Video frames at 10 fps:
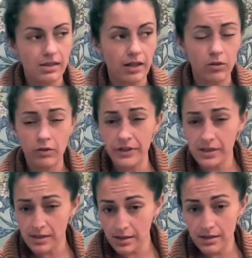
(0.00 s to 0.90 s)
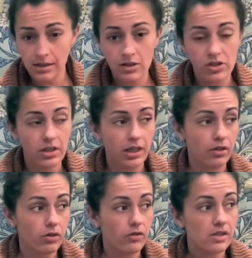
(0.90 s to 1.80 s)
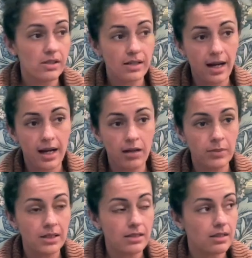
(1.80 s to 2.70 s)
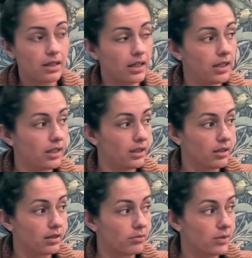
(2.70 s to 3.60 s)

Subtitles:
I don't know if this is an addiction. I don't know if this is a habit, a